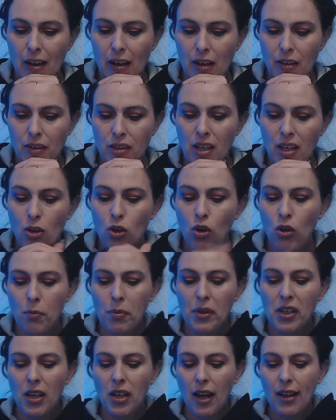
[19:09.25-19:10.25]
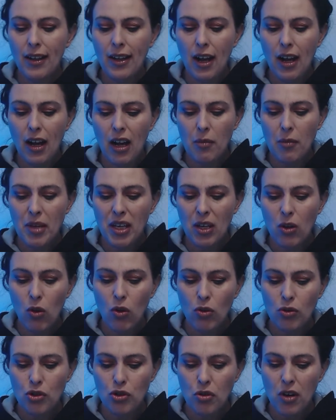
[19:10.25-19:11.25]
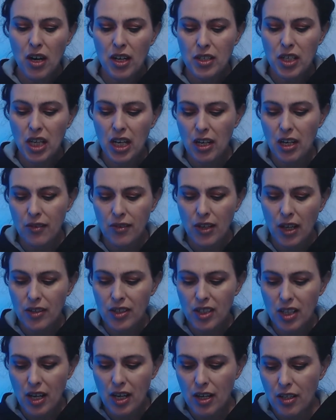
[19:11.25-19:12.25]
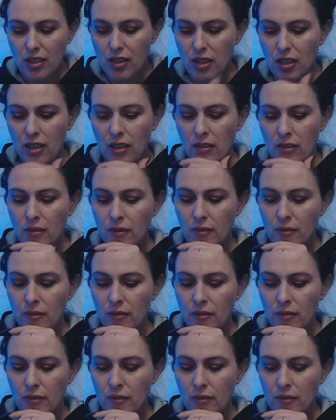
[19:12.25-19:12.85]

There could be a karmic contract here that's ending.